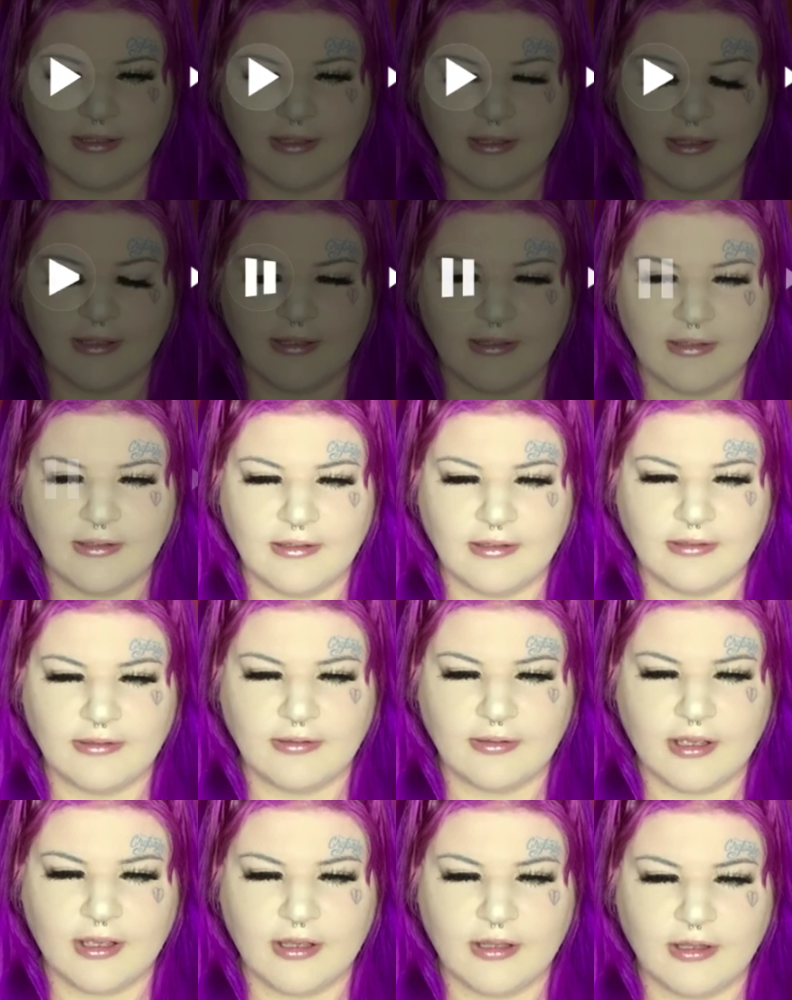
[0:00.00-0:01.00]

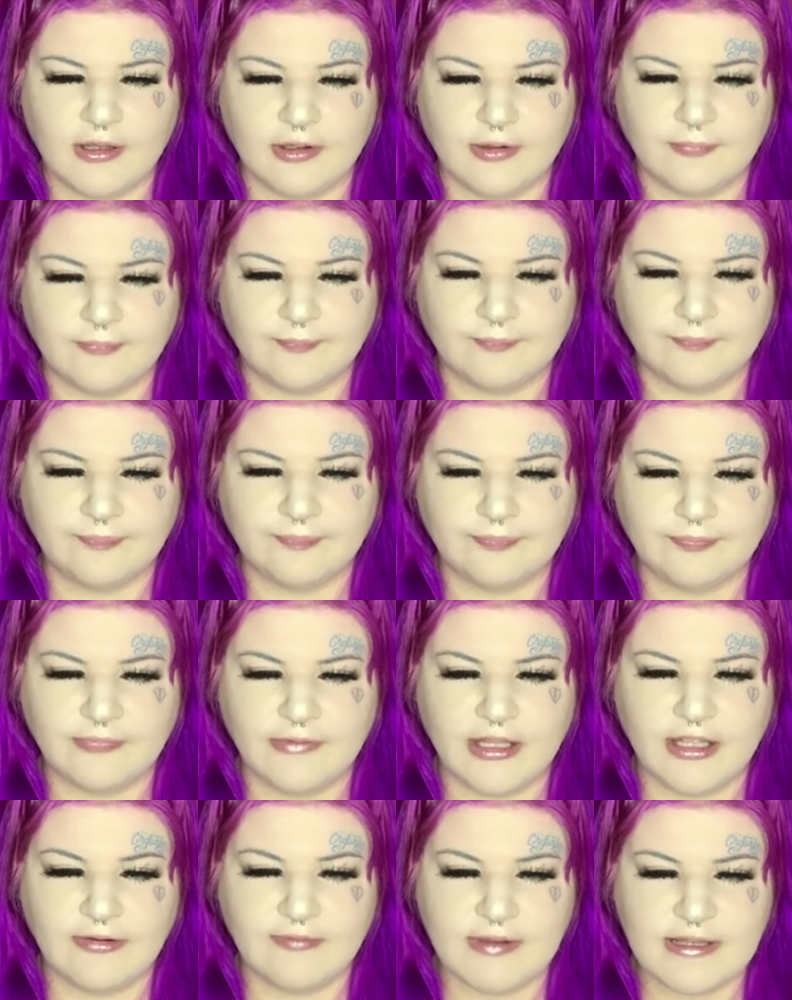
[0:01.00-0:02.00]
And
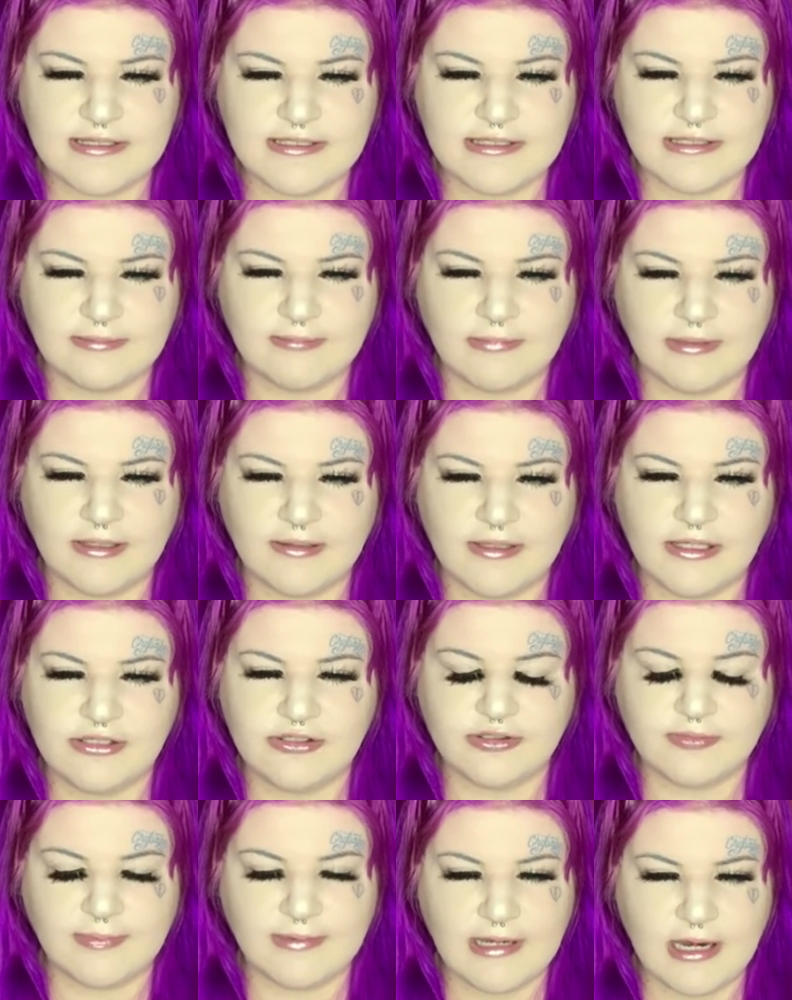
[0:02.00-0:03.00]
they arrested me. They
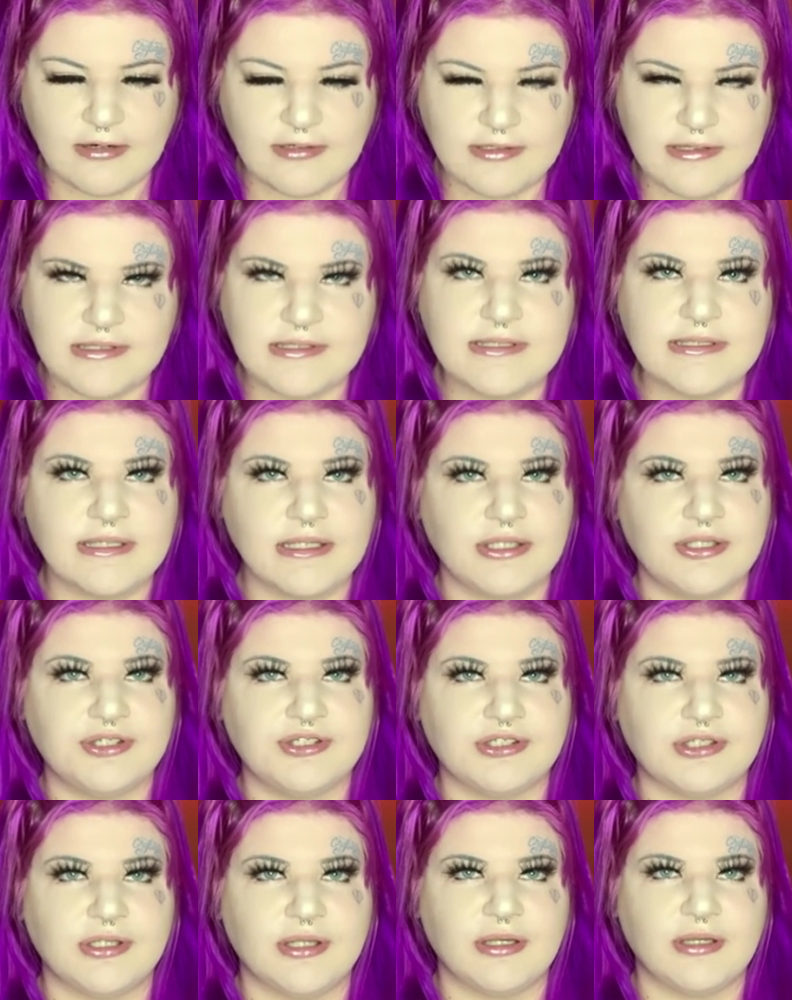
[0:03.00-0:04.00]
took me down to the
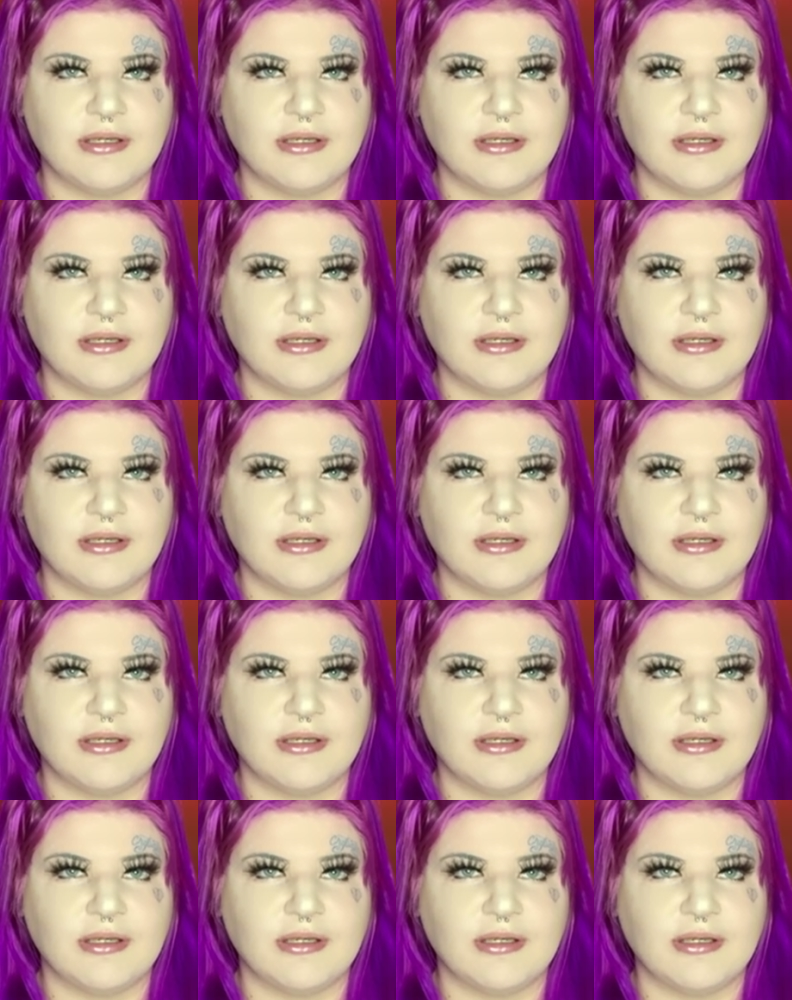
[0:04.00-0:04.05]
station.